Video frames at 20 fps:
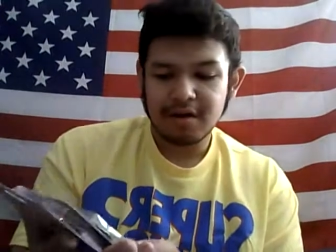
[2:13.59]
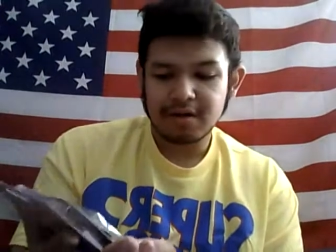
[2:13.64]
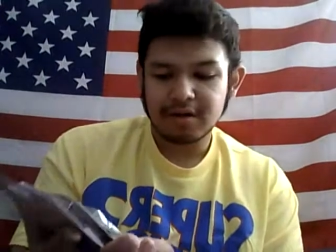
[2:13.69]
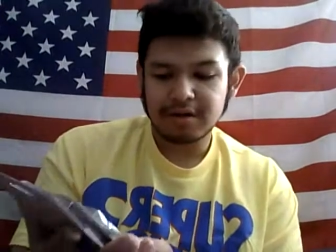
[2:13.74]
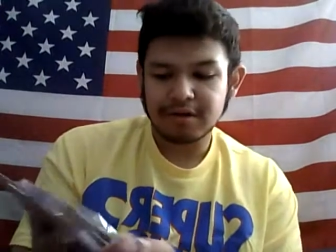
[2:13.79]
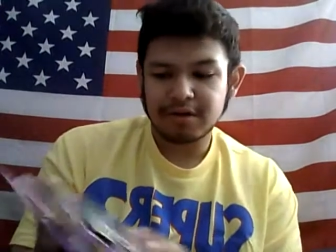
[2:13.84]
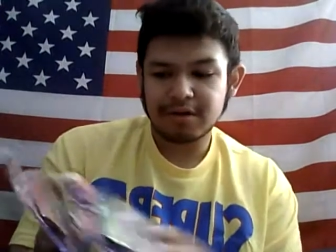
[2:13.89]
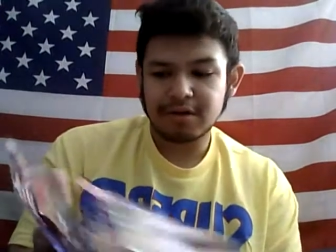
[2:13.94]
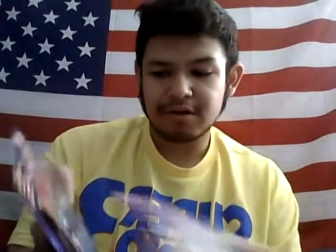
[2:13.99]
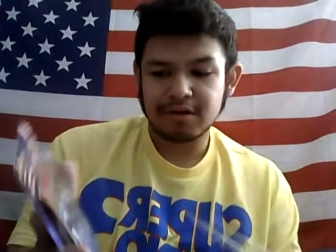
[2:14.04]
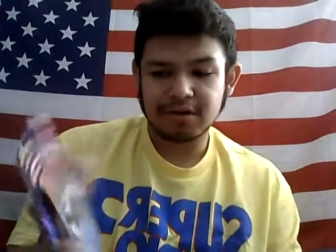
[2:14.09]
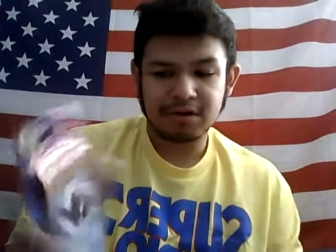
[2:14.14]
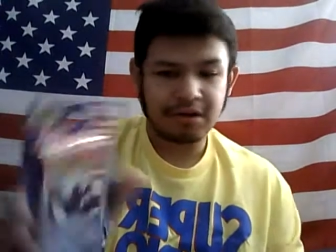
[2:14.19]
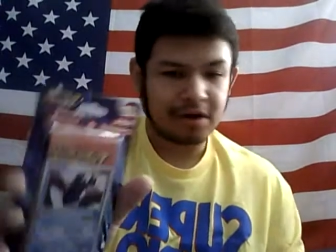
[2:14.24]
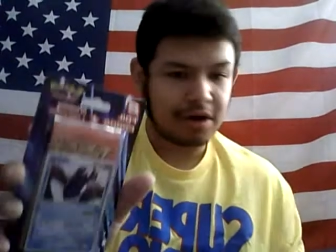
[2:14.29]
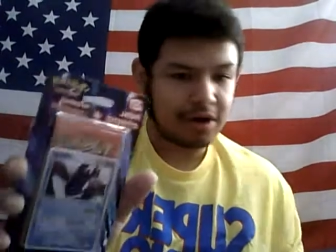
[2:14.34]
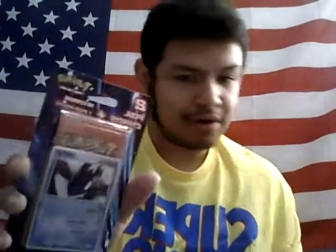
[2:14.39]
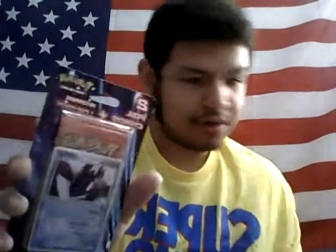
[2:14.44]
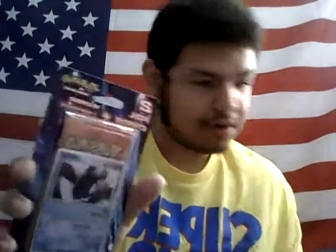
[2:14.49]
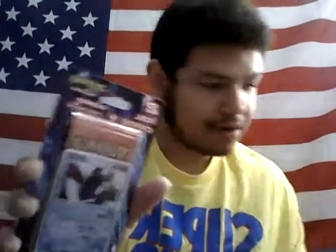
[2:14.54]
Let's see
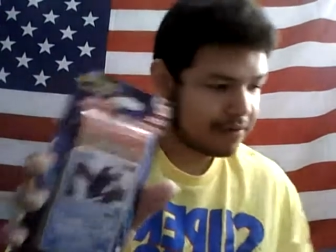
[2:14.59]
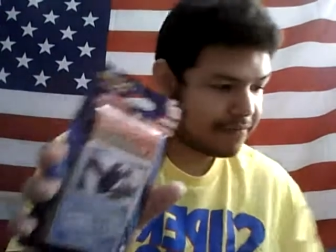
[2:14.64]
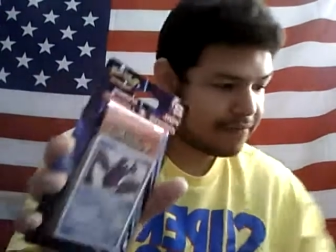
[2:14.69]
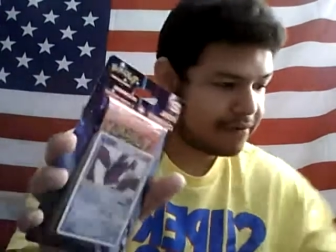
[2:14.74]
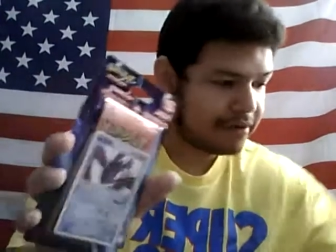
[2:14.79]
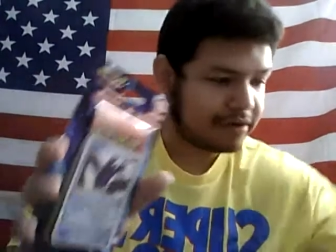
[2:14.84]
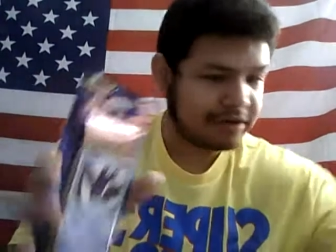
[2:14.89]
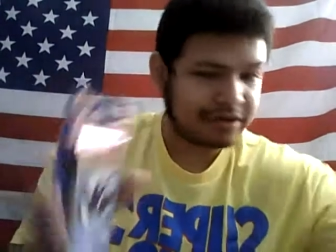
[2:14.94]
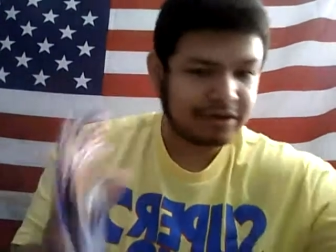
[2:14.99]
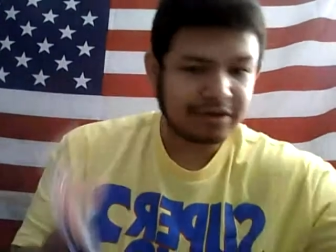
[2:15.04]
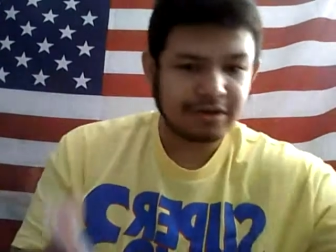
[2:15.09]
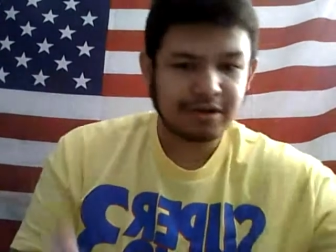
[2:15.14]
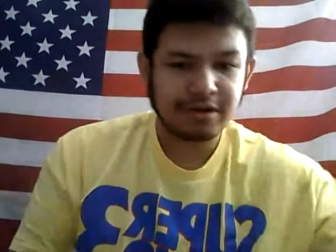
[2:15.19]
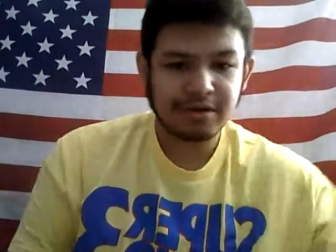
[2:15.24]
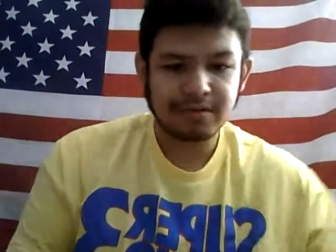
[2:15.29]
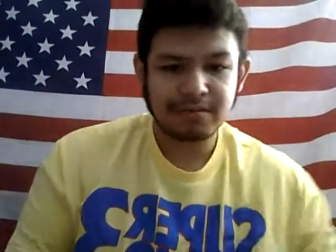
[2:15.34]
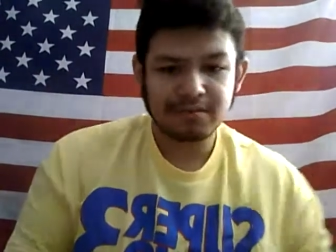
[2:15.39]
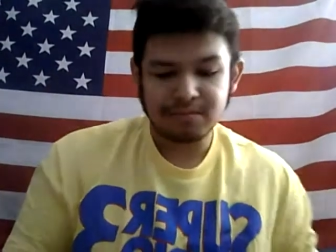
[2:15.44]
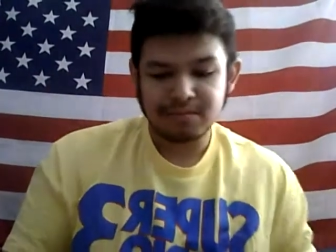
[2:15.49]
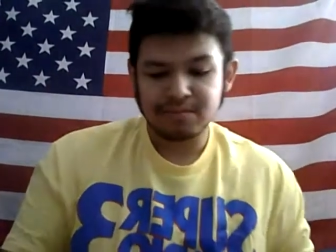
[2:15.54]
Kyogre first.
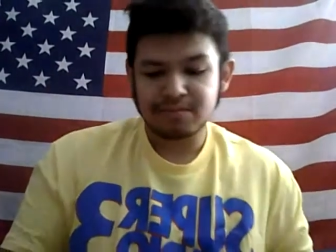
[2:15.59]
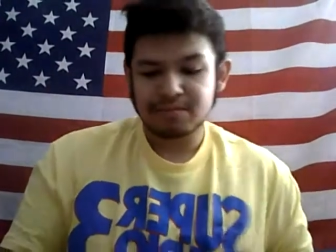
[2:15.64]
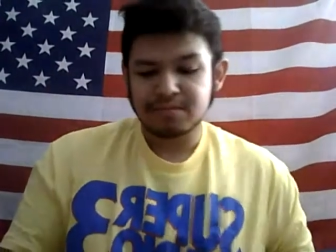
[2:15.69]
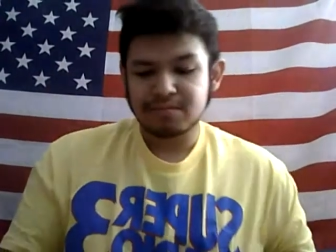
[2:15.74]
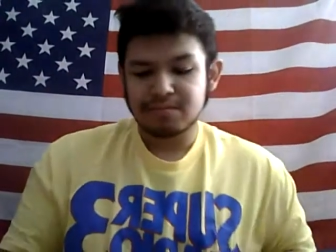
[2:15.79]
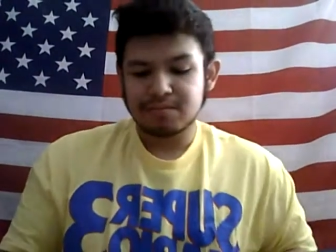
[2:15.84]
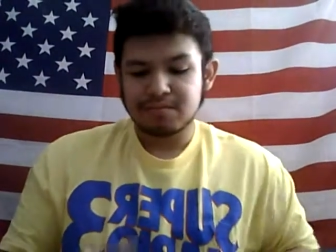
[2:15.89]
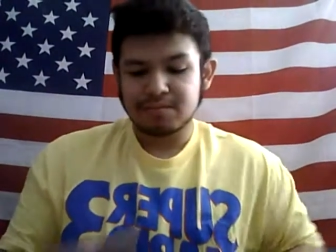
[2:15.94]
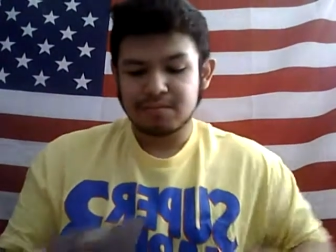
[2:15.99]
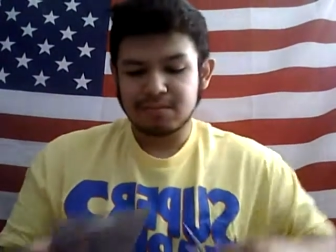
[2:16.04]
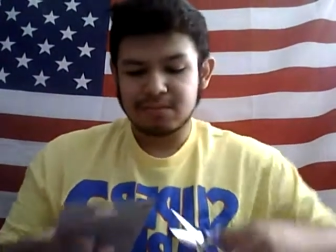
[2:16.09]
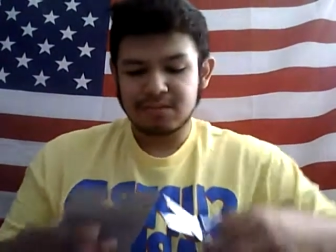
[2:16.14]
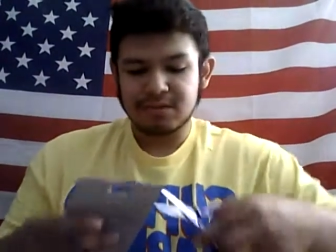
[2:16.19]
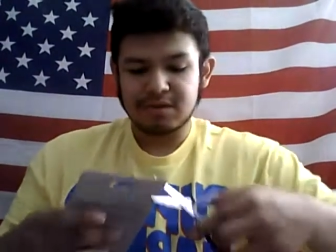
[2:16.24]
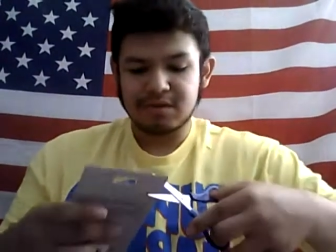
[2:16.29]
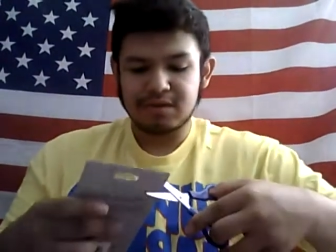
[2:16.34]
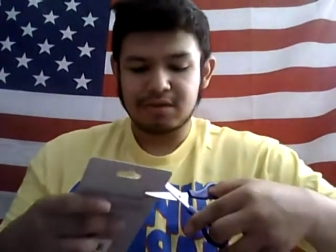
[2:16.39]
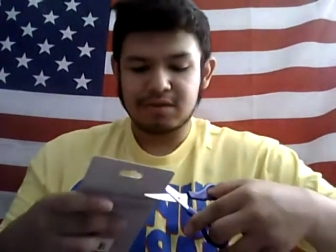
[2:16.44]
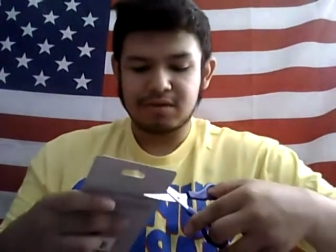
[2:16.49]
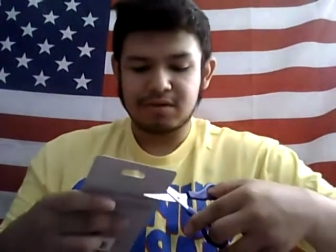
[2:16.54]

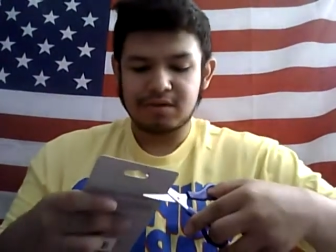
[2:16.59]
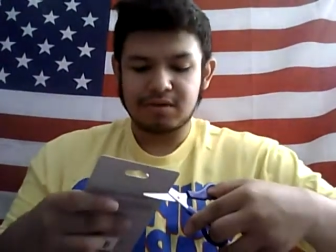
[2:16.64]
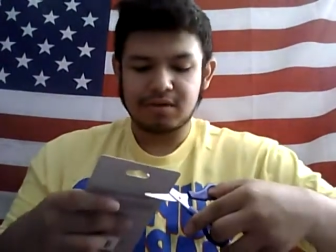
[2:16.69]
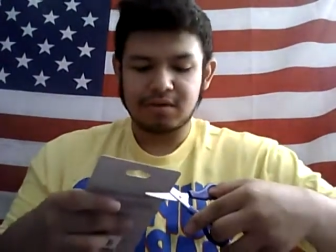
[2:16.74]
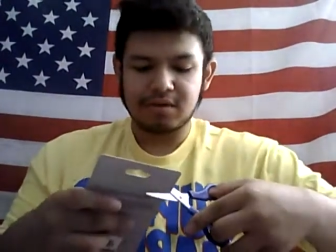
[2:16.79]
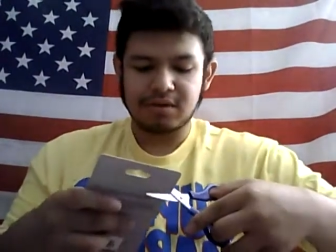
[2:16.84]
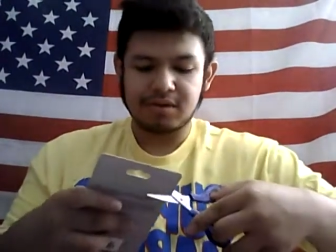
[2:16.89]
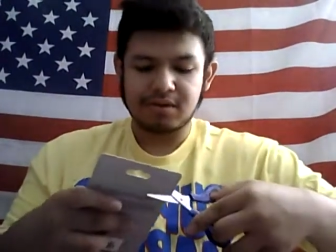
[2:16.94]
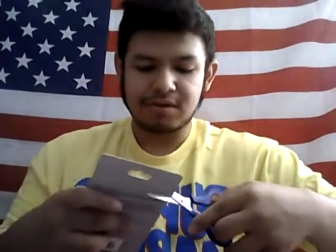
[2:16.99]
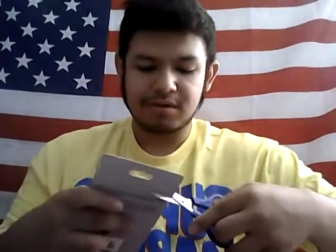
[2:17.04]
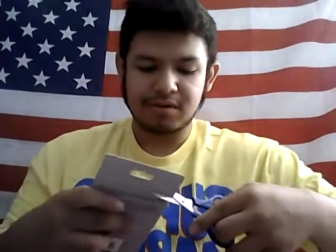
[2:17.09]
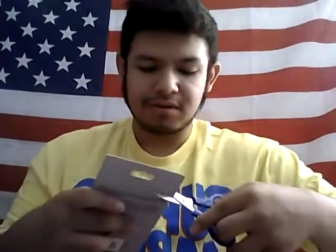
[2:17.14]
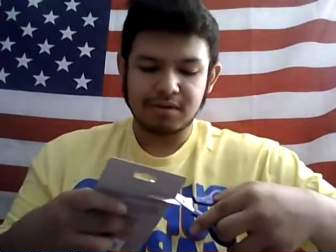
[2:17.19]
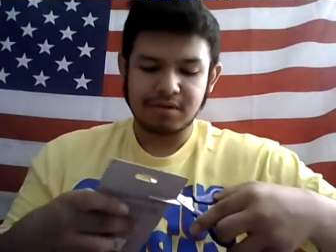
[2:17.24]
Let's see.